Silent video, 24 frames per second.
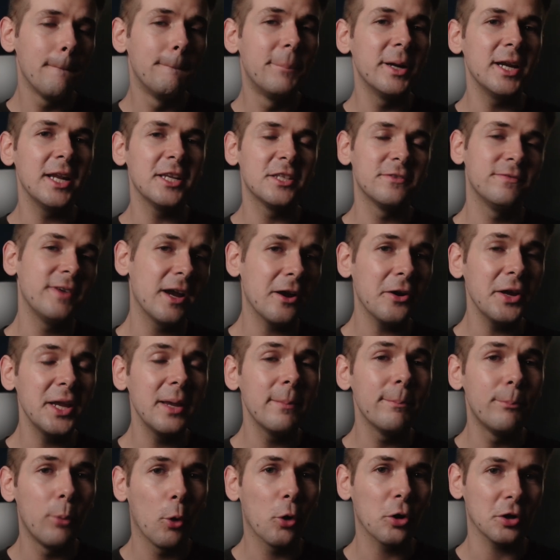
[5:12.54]
but it's very
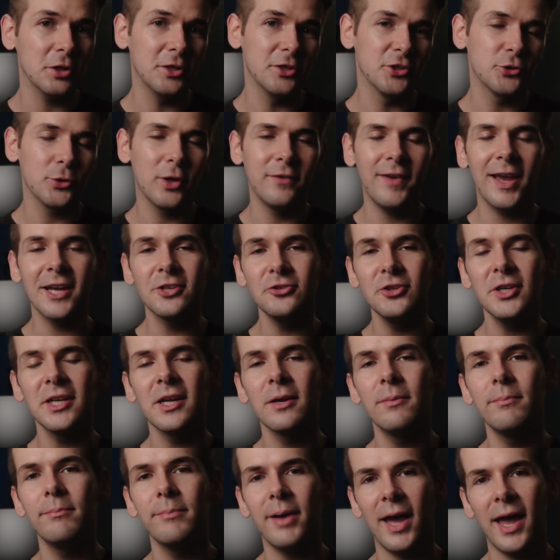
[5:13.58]
important. So I've actually
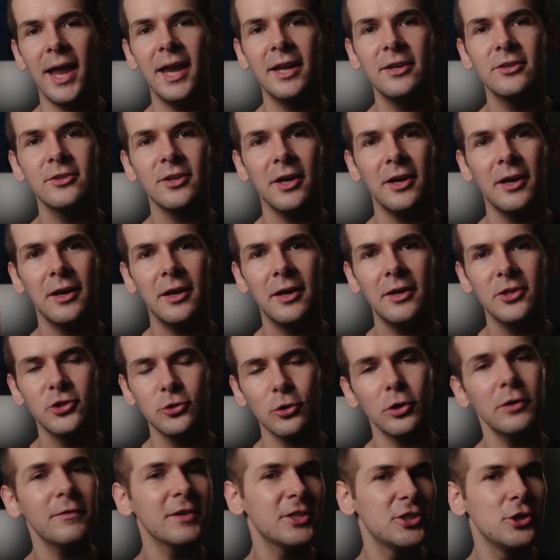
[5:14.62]
combined
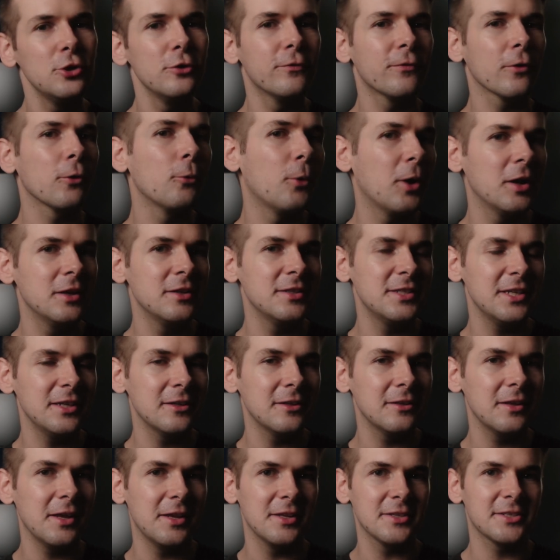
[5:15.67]
sort of a 2-for-1
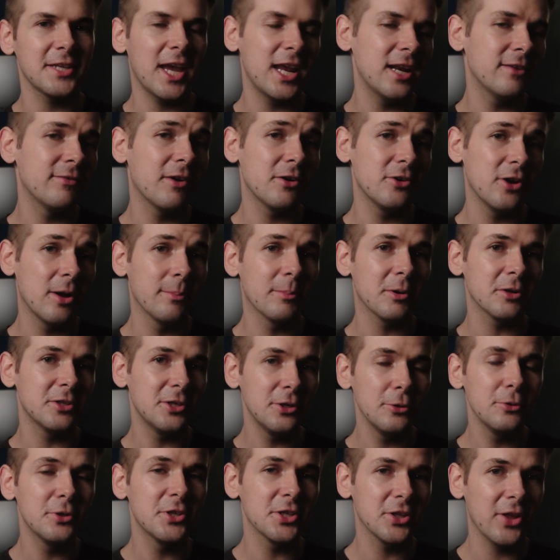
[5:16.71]
deal inside of our number
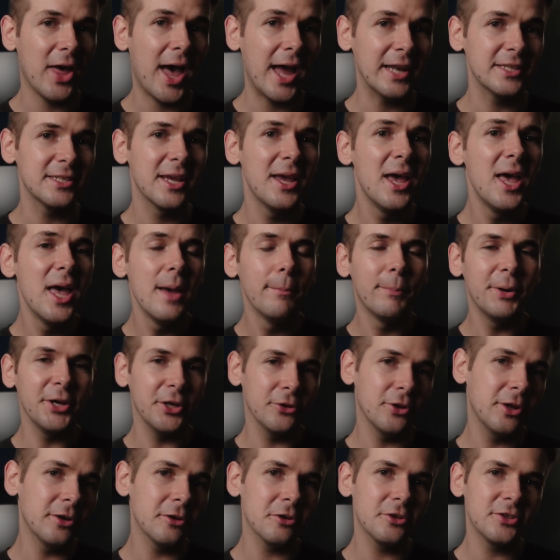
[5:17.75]
2 slot, but
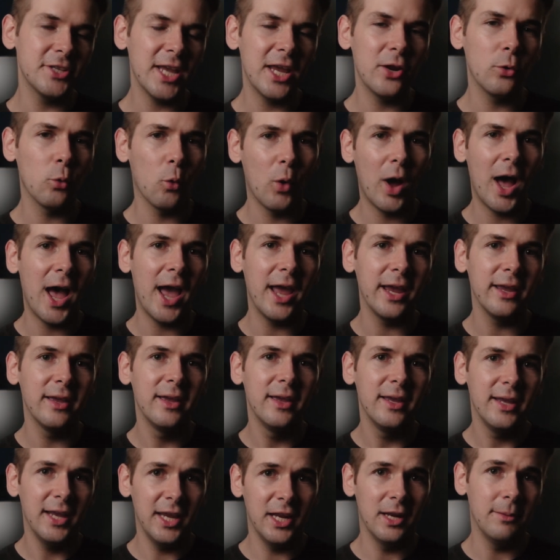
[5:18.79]
you'll understand why
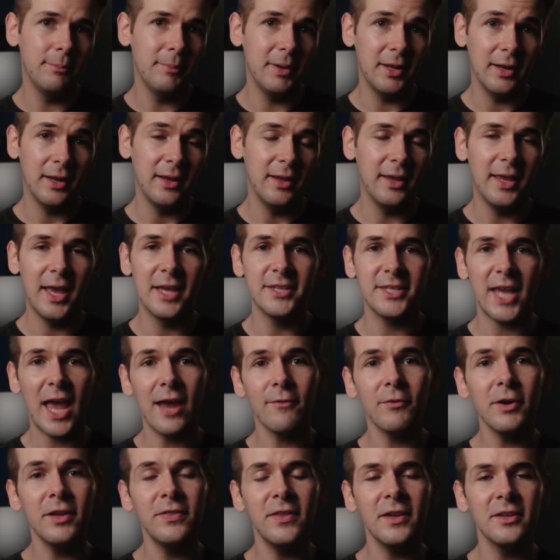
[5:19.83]
in a minute. It has
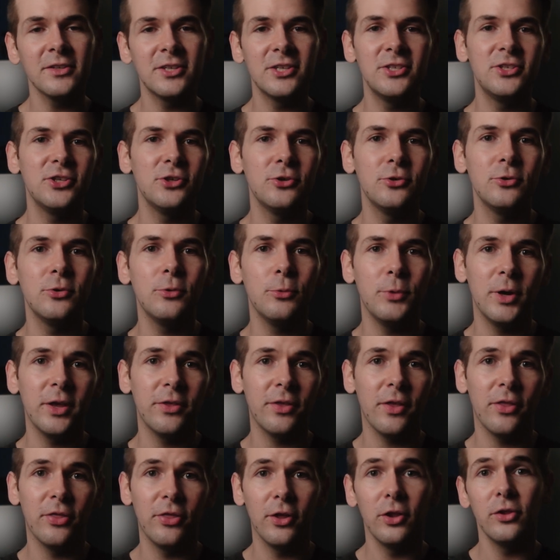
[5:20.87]
everything to do
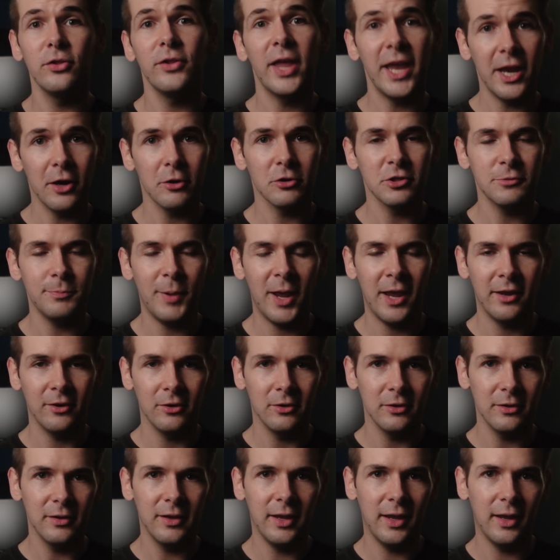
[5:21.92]
with the layers
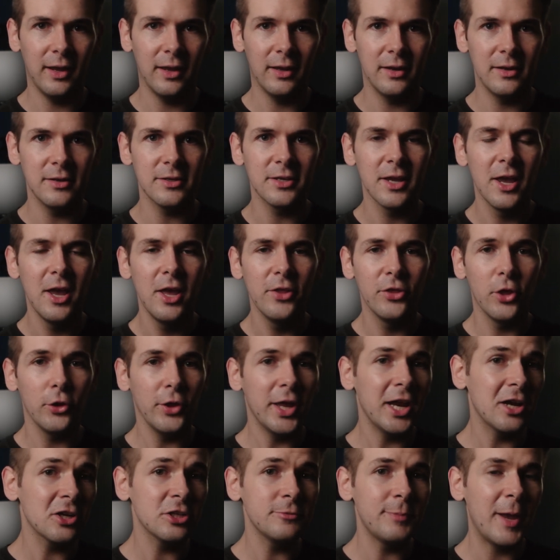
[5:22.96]
panel, and the
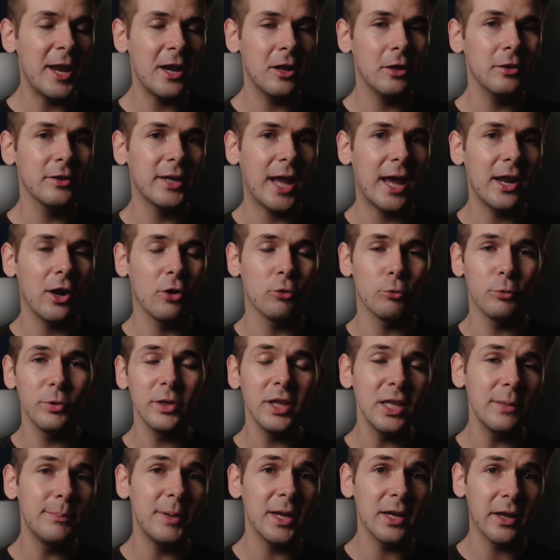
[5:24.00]
layers panel got a
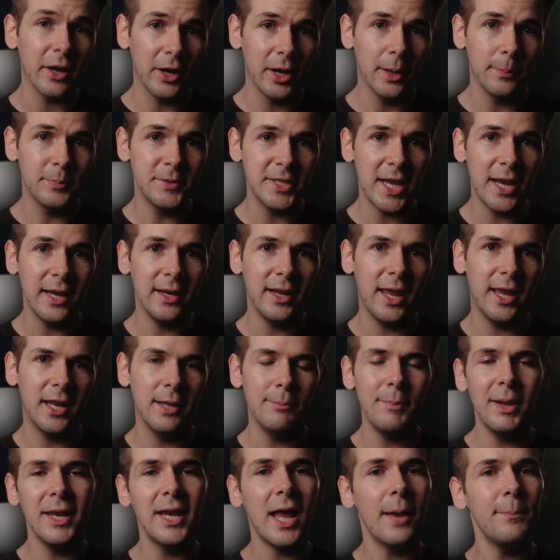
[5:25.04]
really big update, and
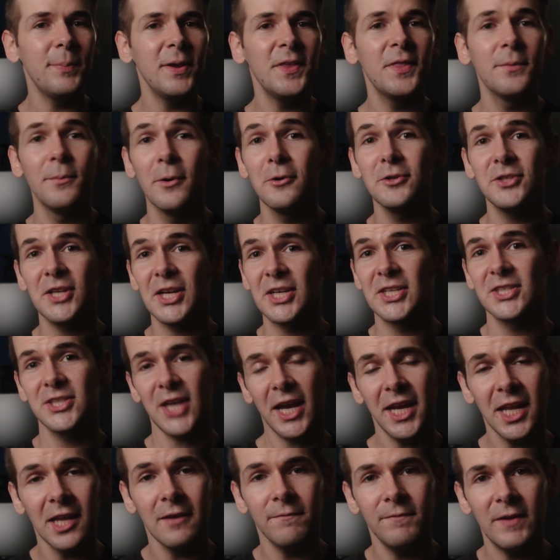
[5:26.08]
it may not be the most
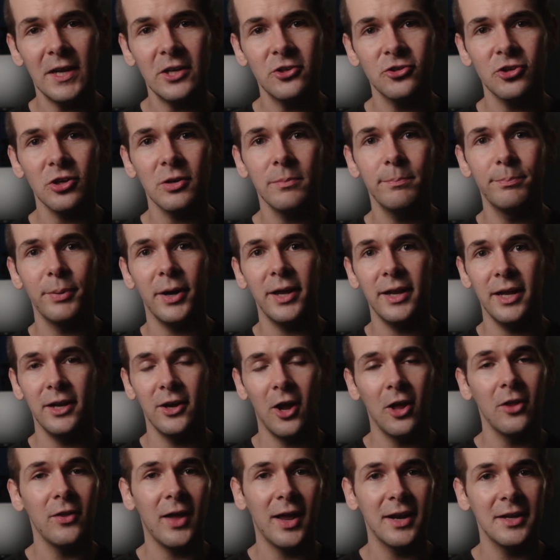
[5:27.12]
exciting feature, but in
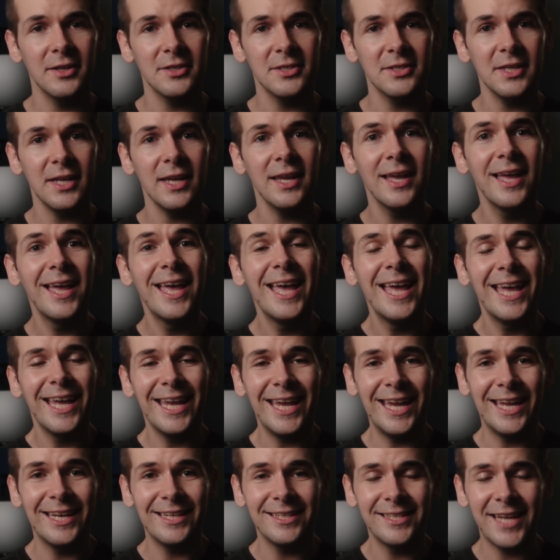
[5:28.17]
all honesty,
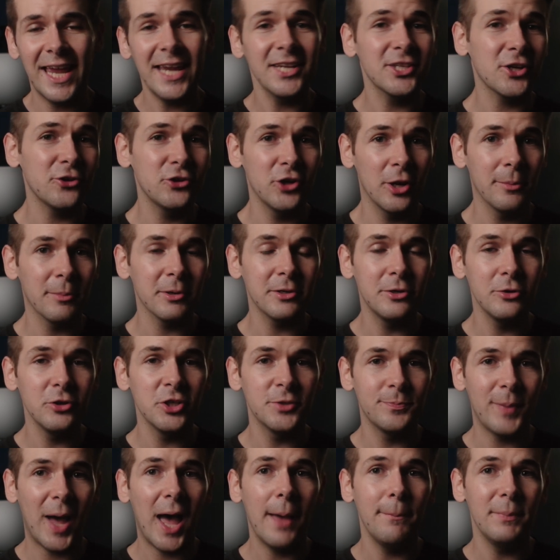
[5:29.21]
it takes our number 2
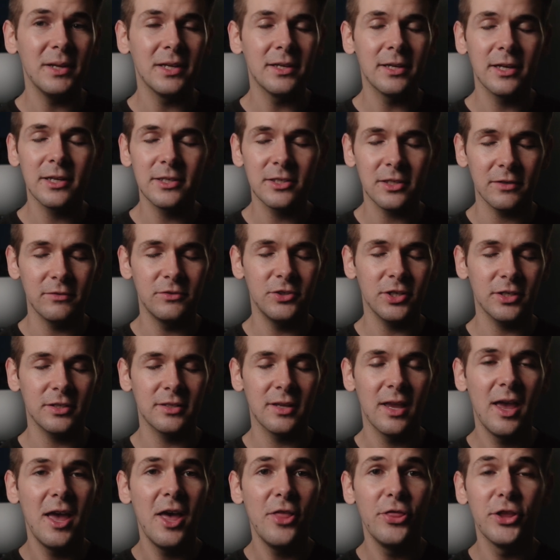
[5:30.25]
spot because of
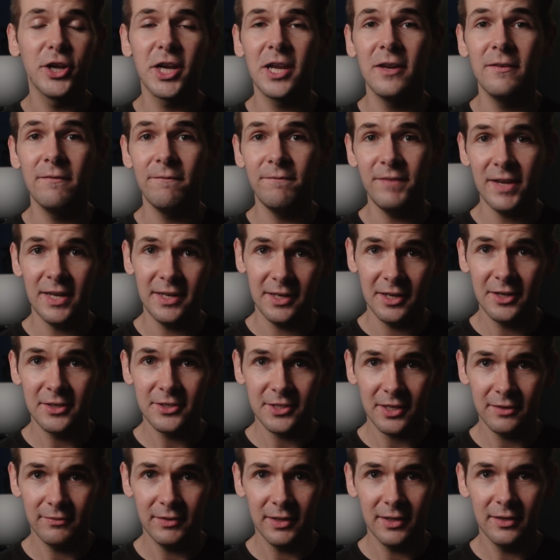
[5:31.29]
just the
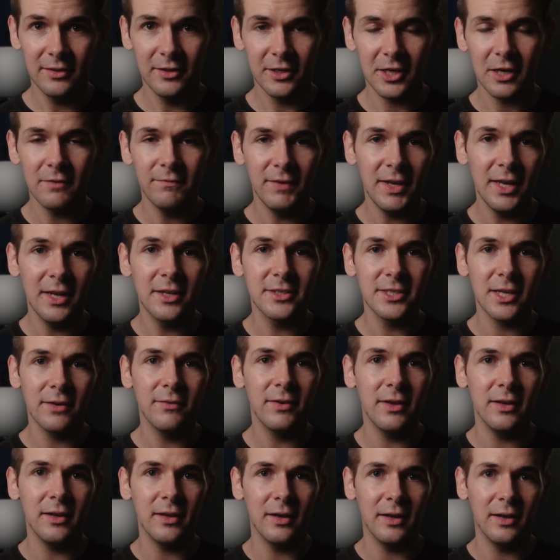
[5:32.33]
convenience of it. The convenience of
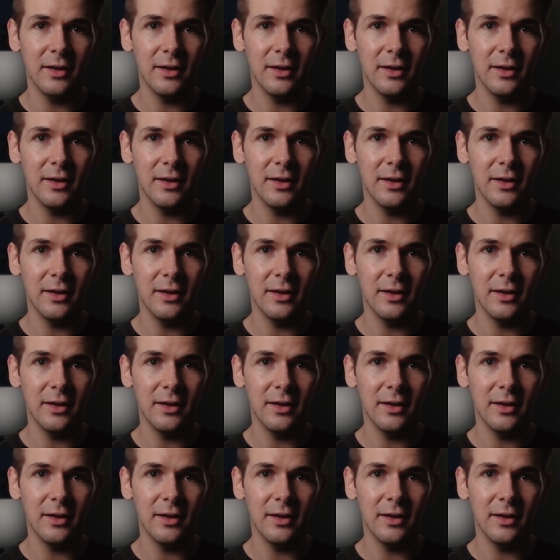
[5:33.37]
it